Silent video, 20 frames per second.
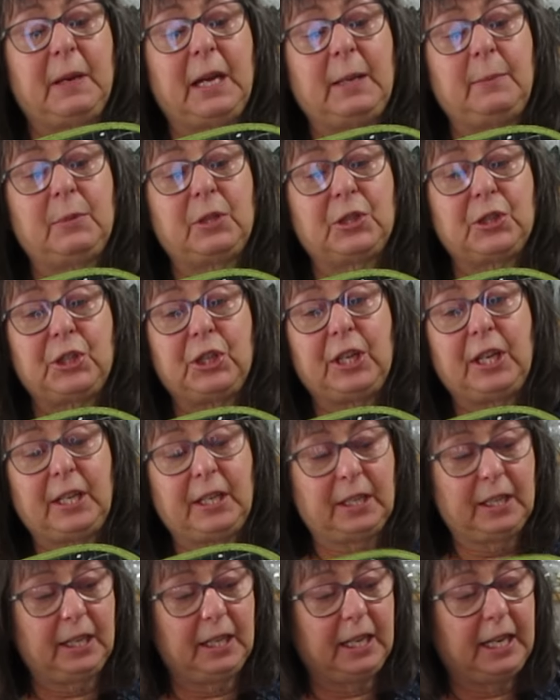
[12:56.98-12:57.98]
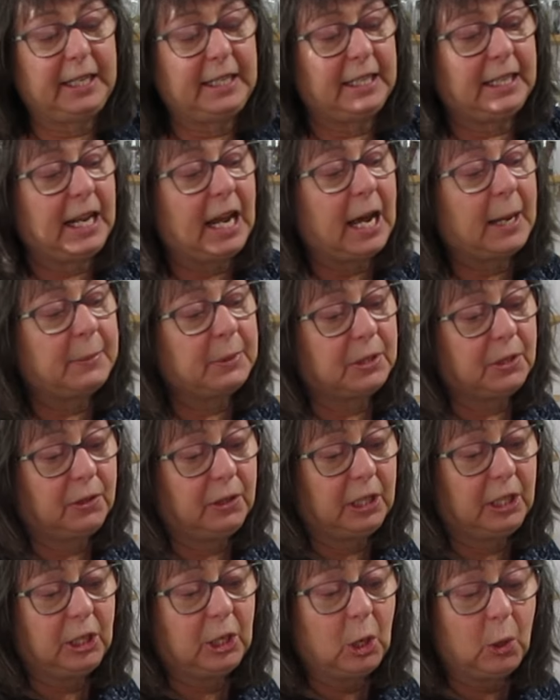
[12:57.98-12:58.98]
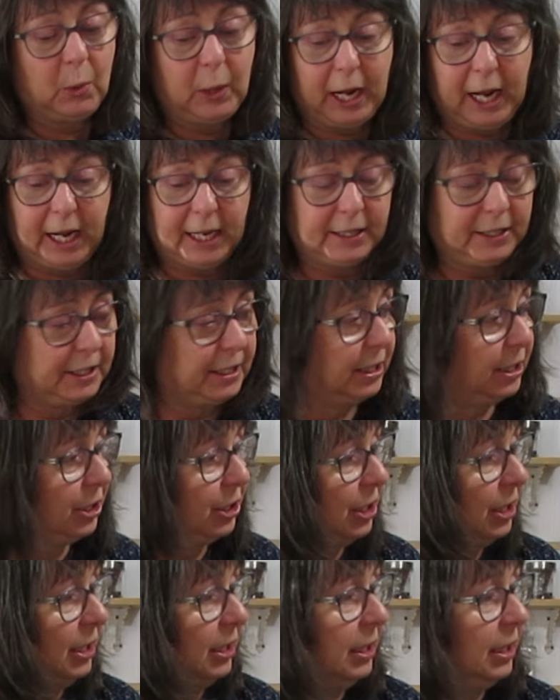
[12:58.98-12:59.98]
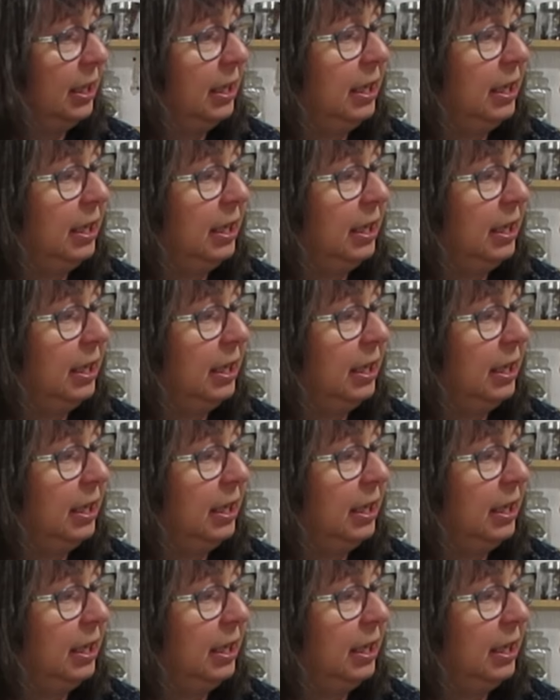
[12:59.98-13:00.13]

by machine. I did absolutely no hand stitching.